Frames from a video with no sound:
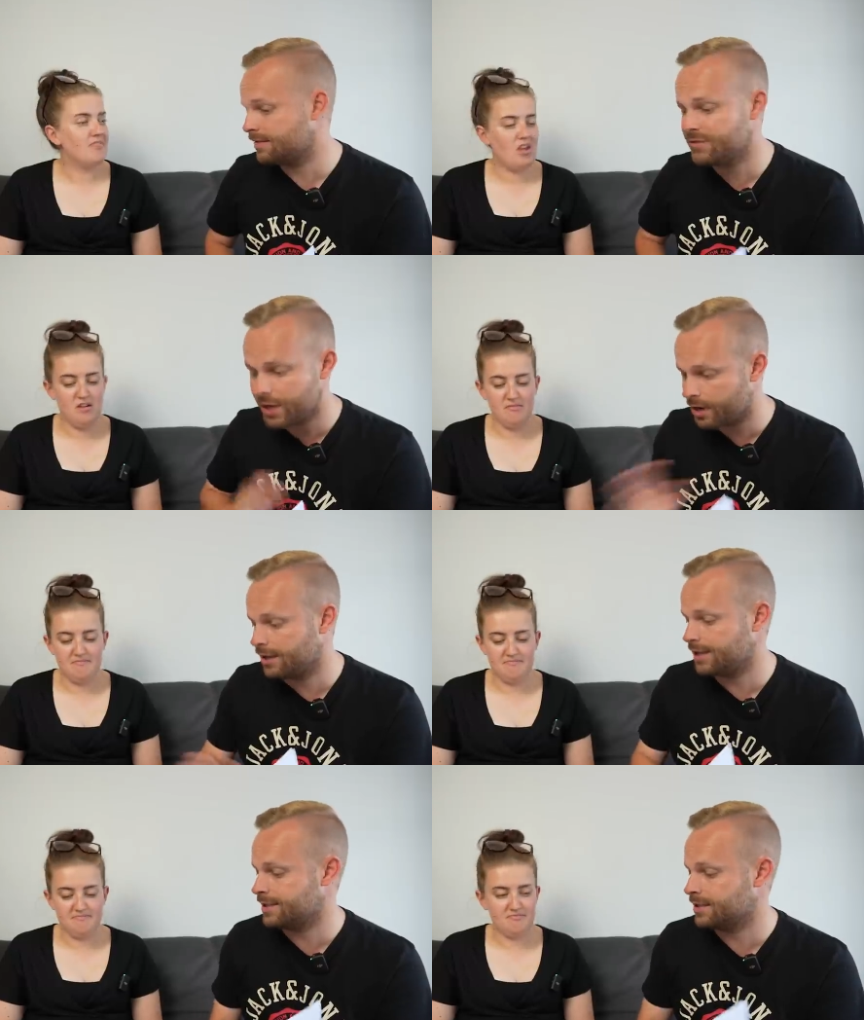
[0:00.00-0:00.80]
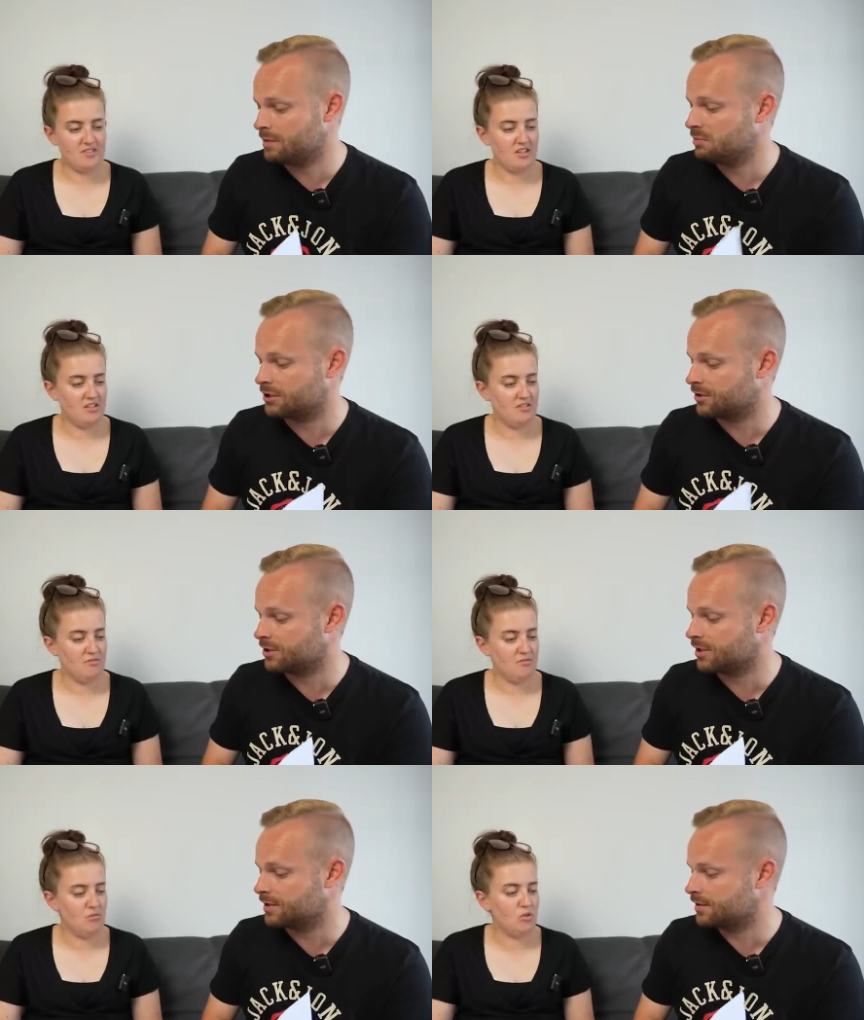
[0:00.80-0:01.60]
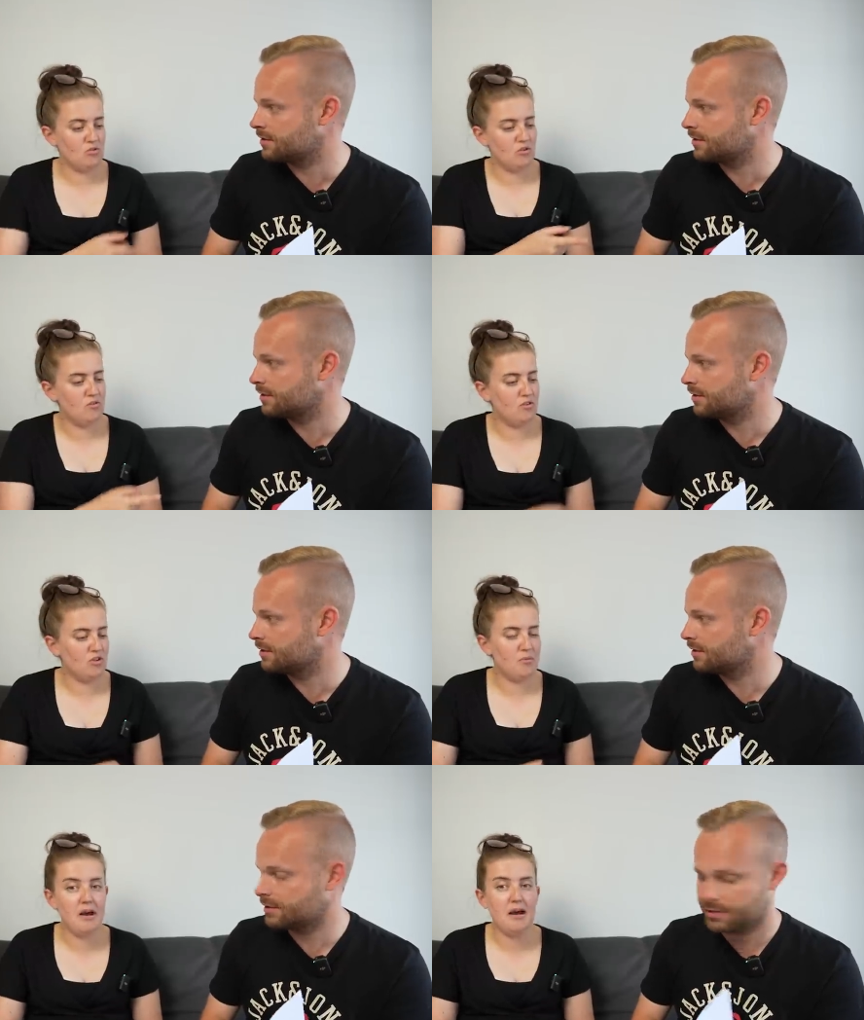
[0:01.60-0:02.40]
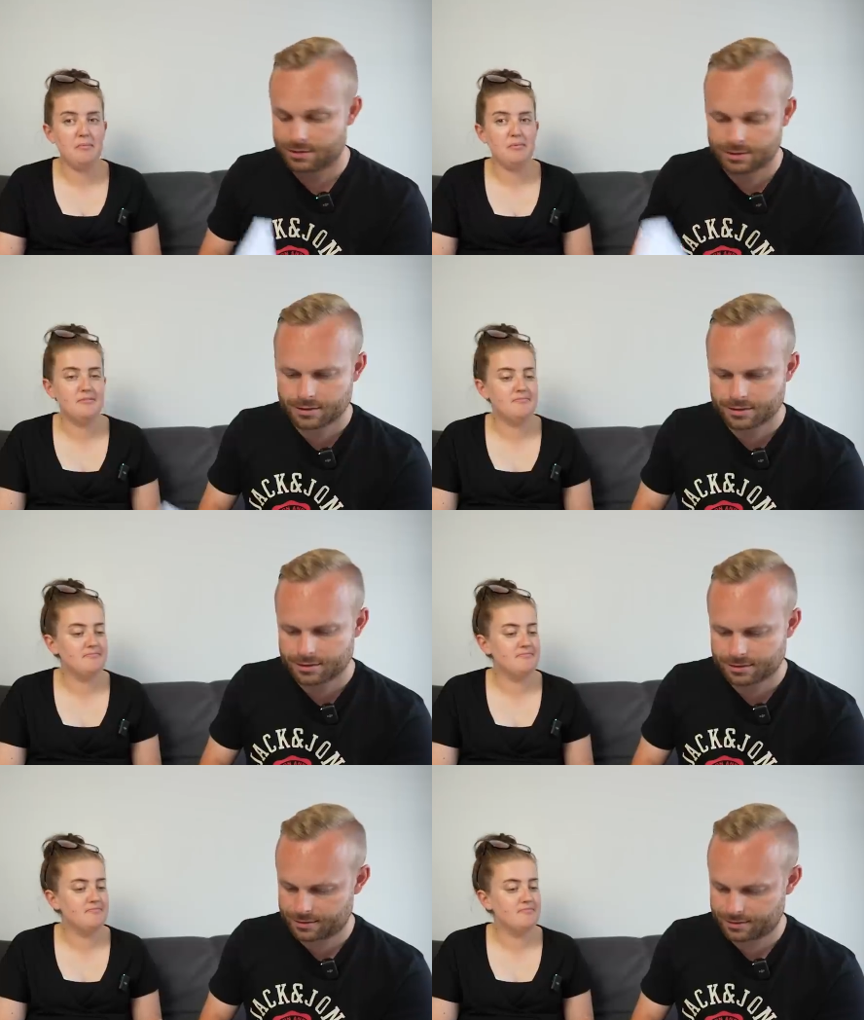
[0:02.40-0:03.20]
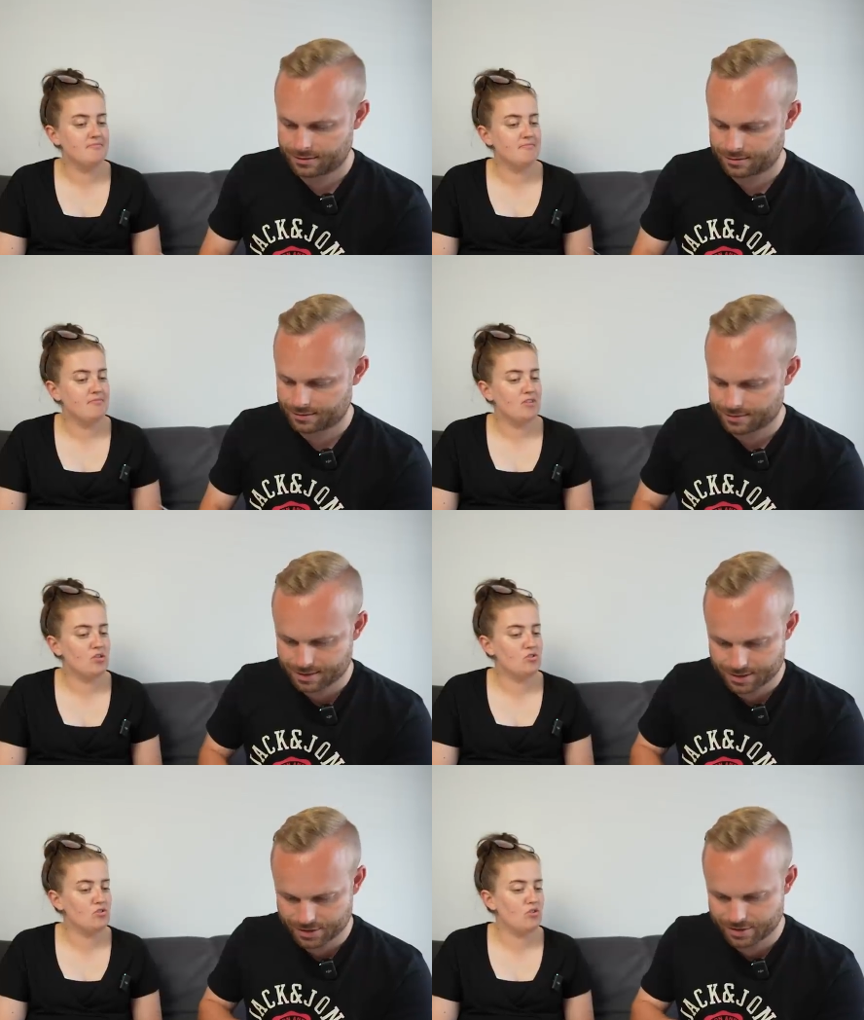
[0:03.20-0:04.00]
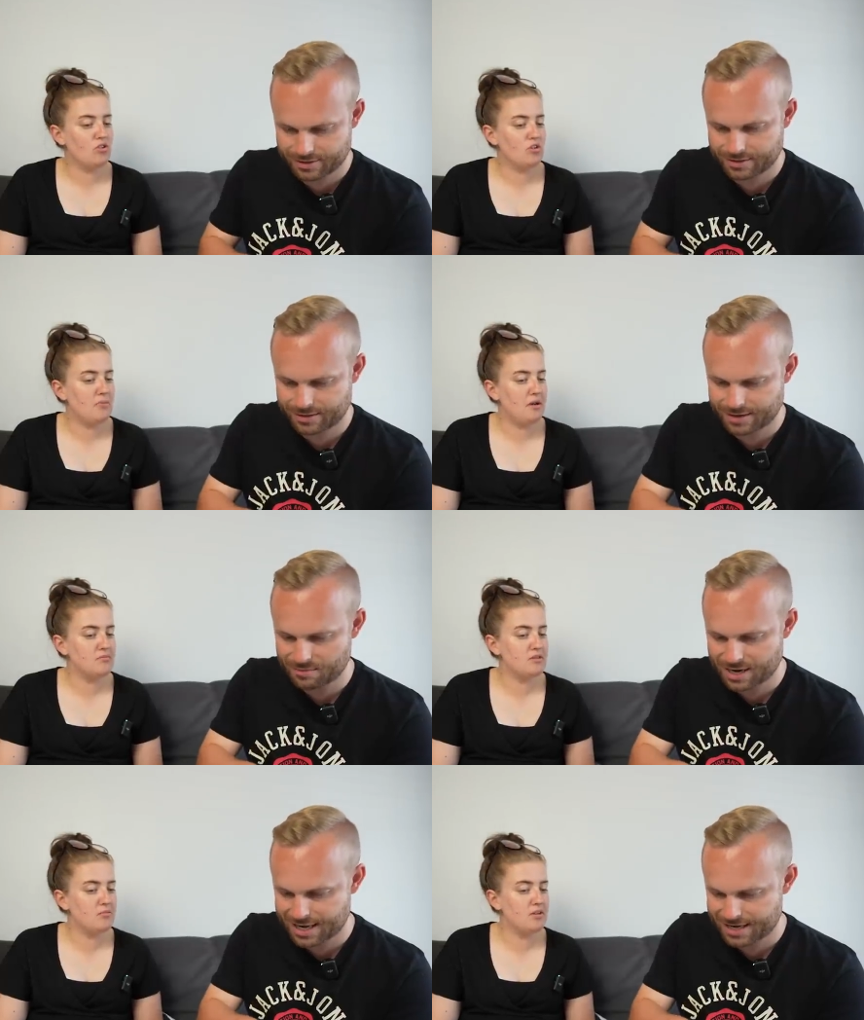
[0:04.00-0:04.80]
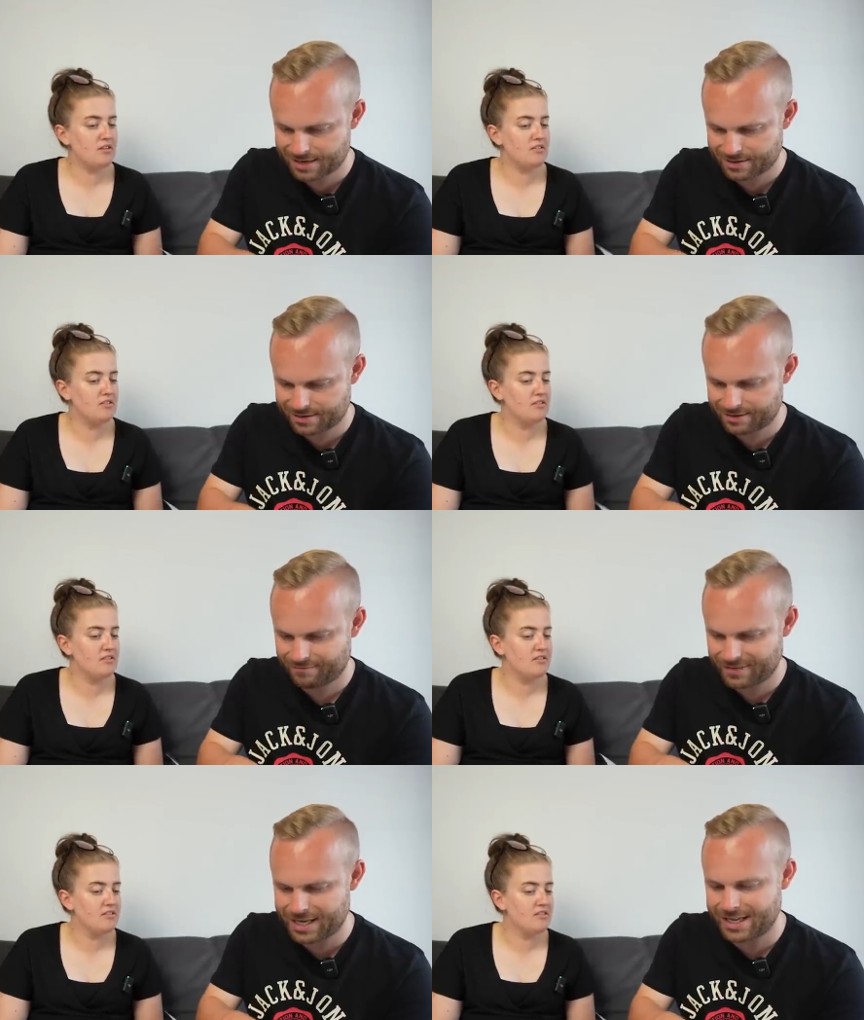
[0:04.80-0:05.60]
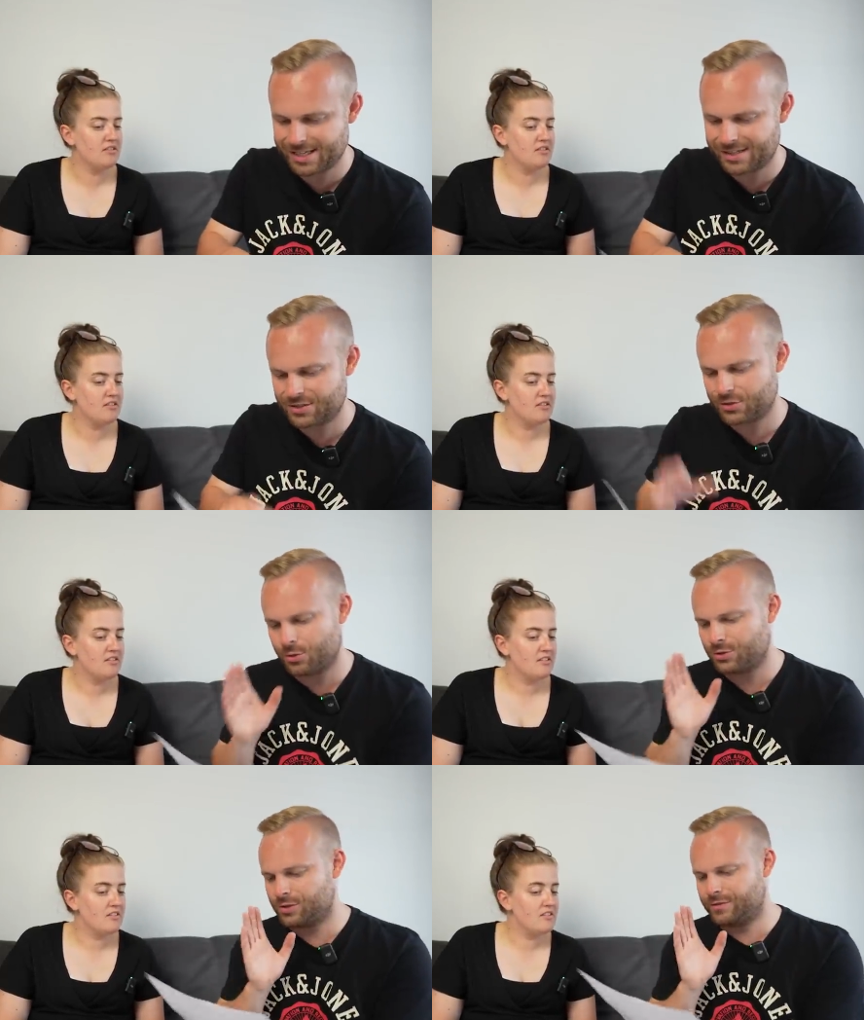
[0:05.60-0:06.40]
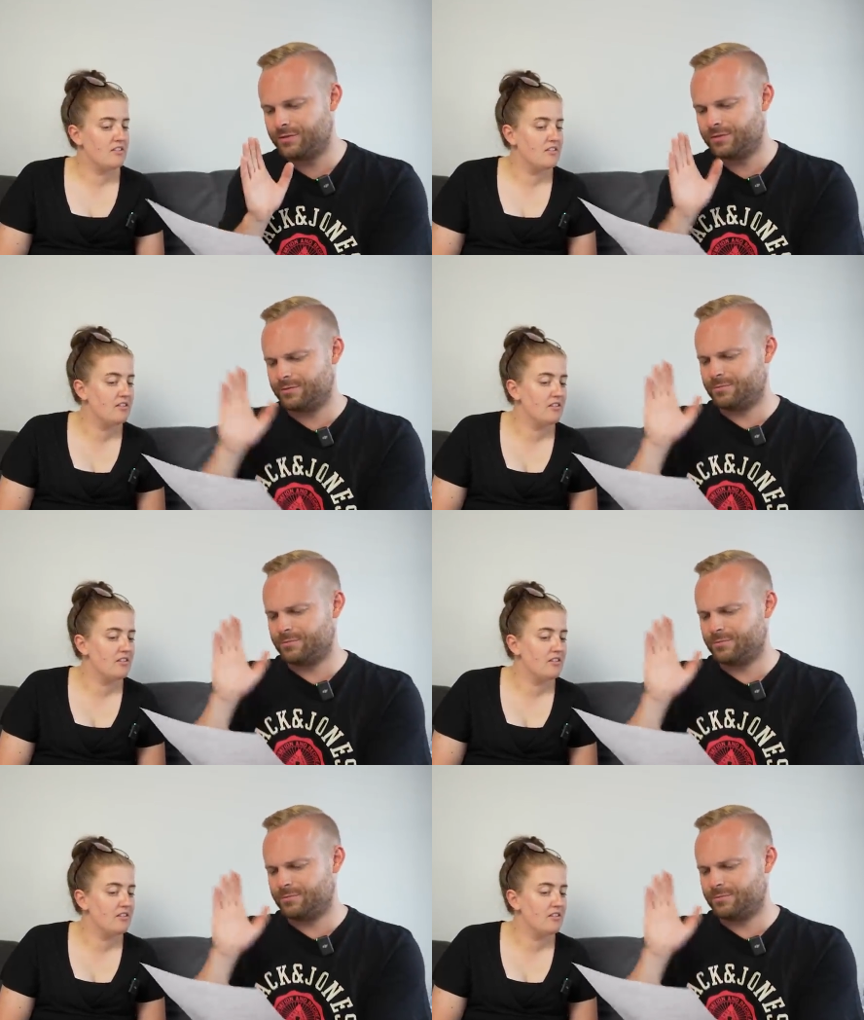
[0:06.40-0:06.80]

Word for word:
Speaker 1: I have no idea where Bidgosh is. Well, you
Speaker 2: know, on your map.
Speaker 1: You Hang saw on. it on your map. Number eight. It is sort of